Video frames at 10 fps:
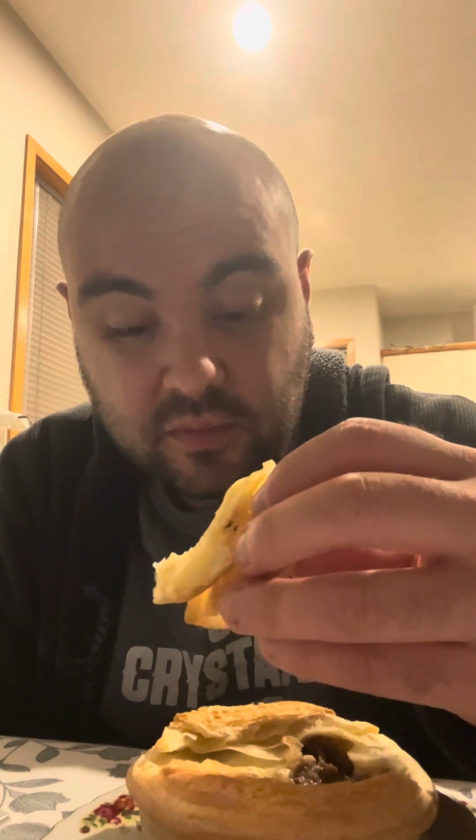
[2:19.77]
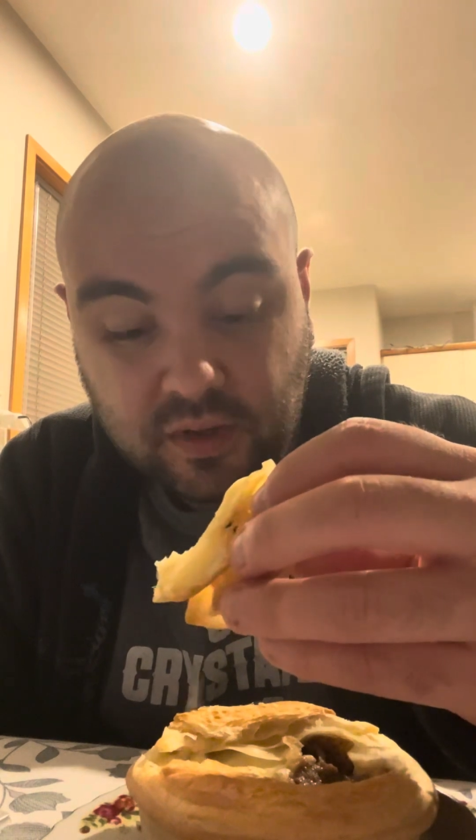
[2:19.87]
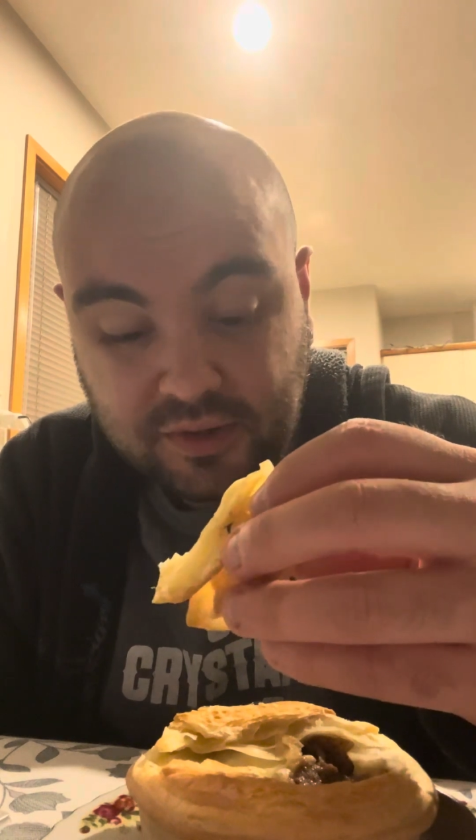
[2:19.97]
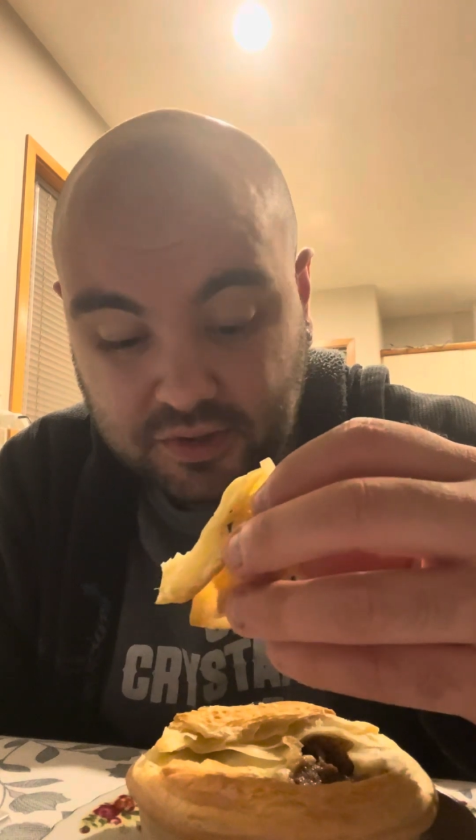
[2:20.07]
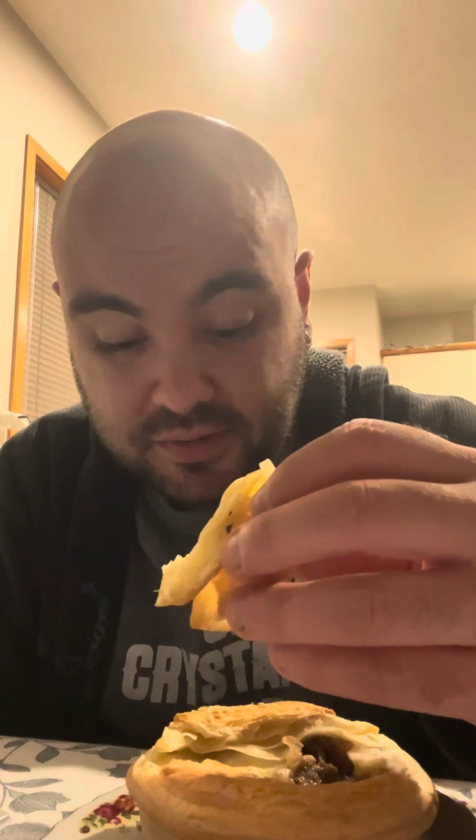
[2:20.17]

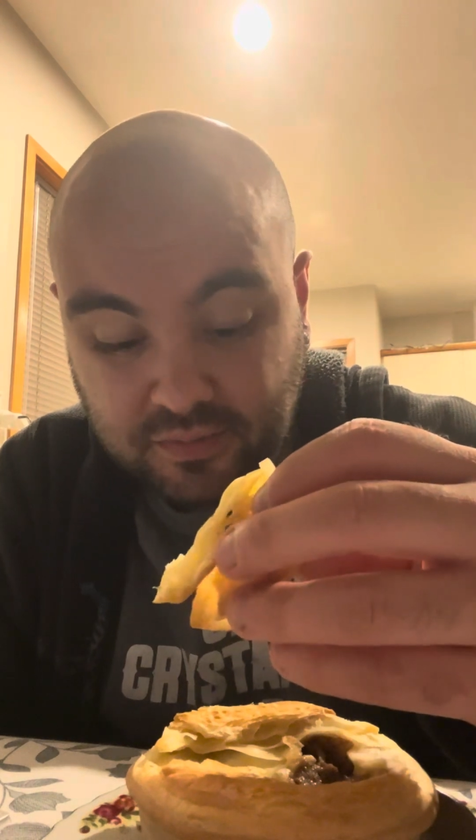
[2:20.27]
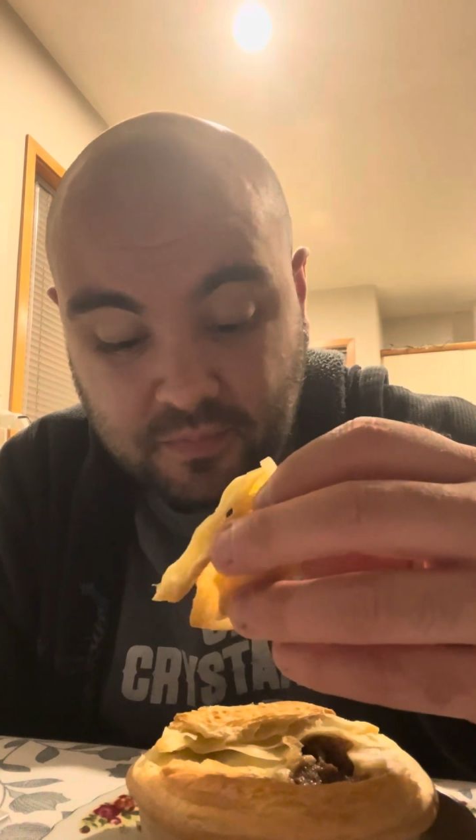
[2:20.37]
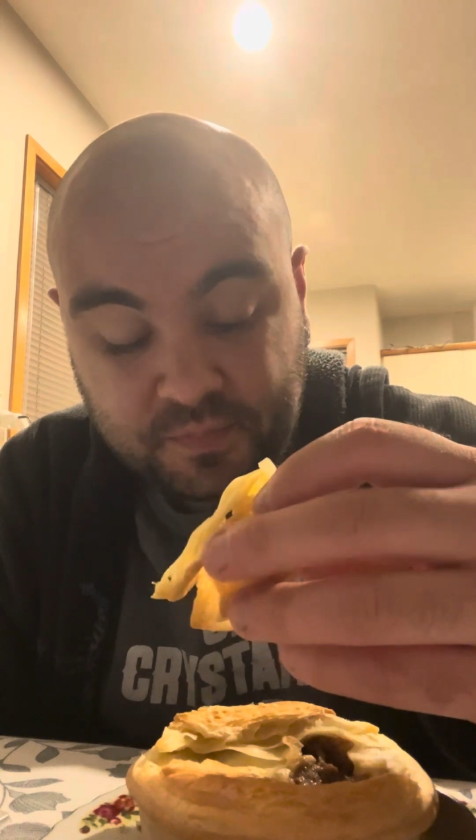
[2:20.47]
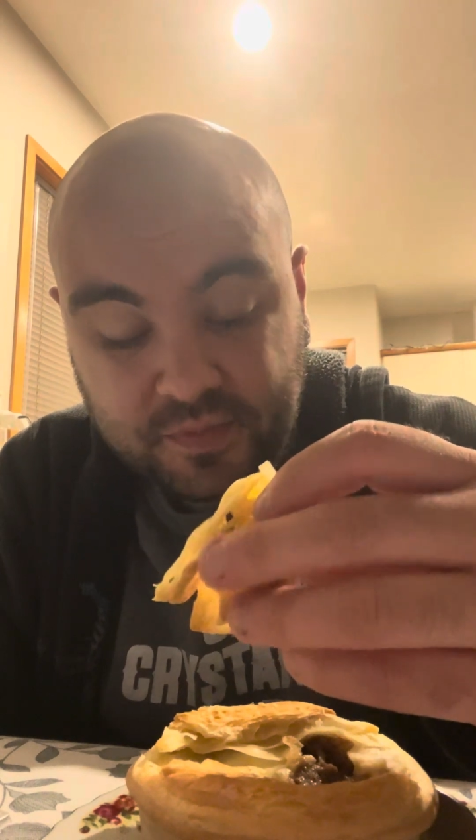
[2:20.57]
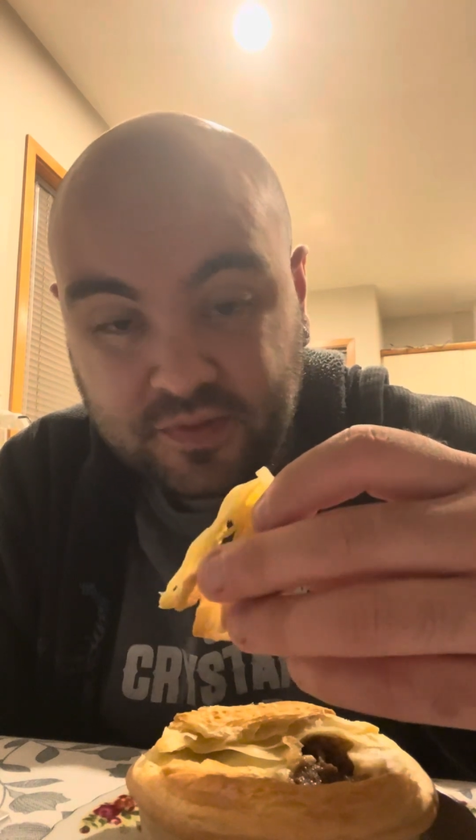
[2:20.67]
good.
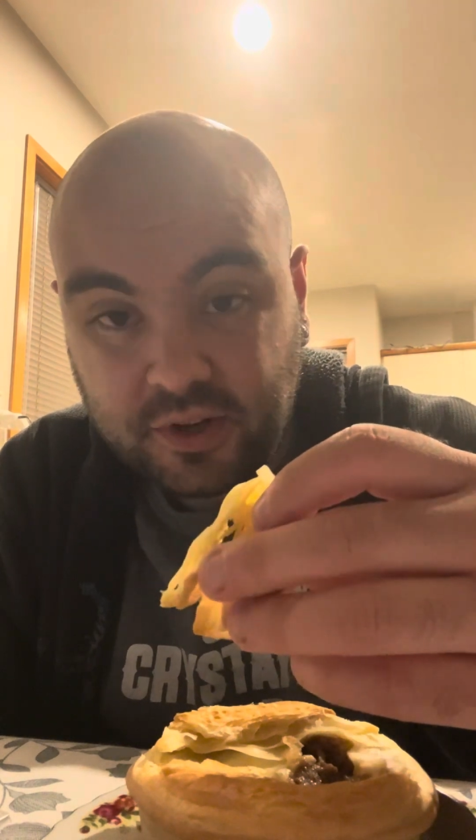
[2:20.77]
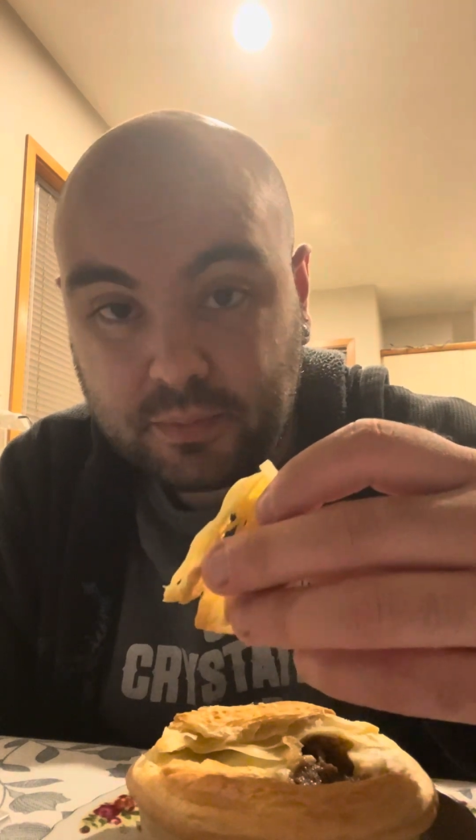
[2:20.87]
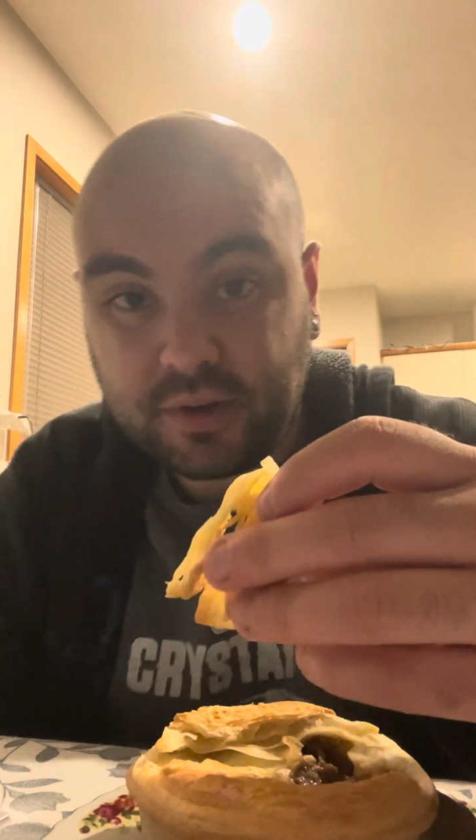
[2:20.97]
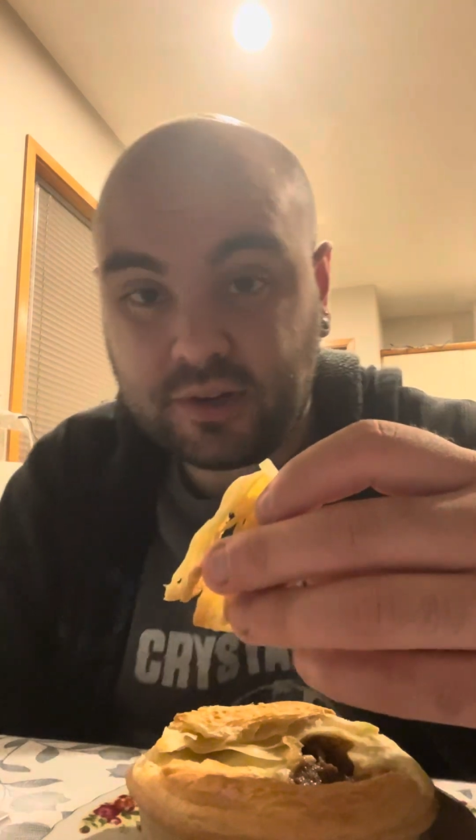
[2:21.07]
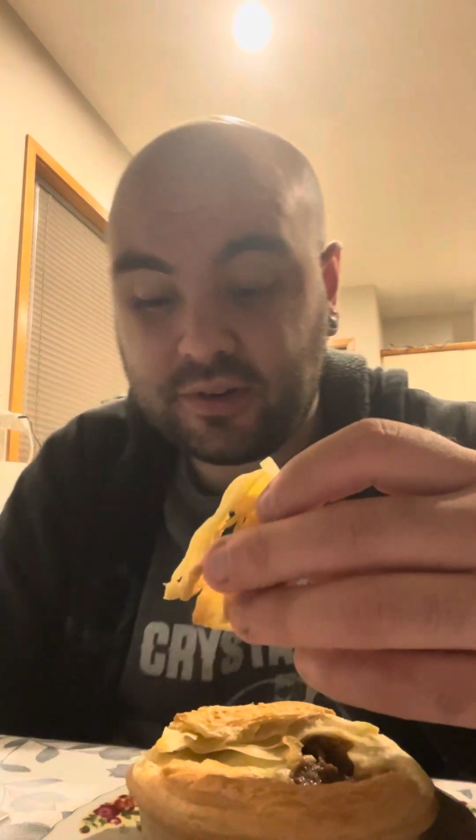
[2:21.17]
Very
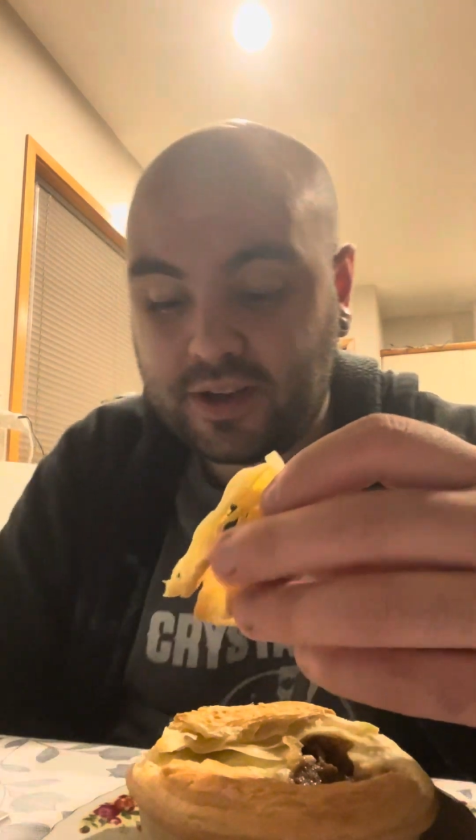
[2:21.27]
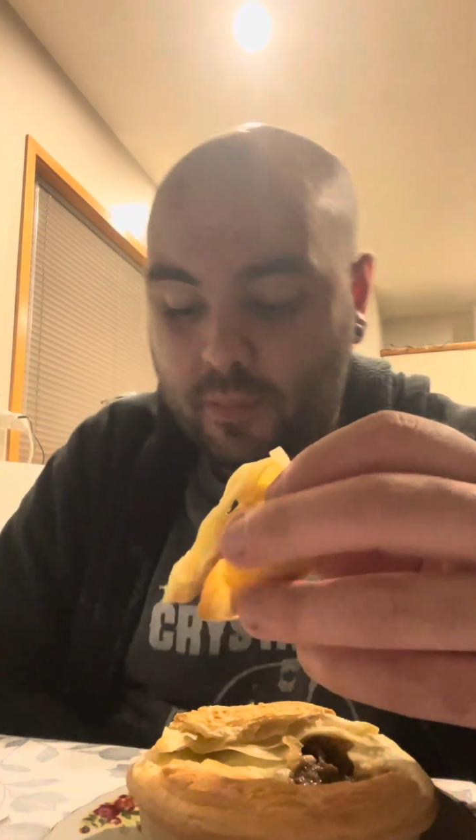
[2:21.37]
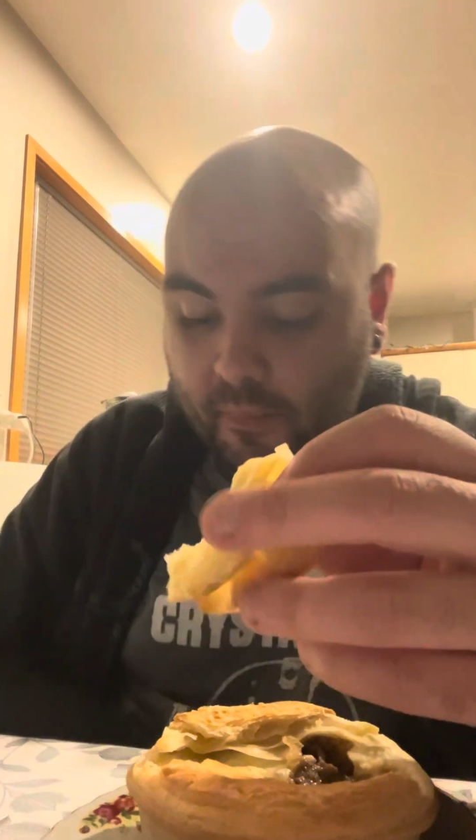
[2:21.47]
buttery,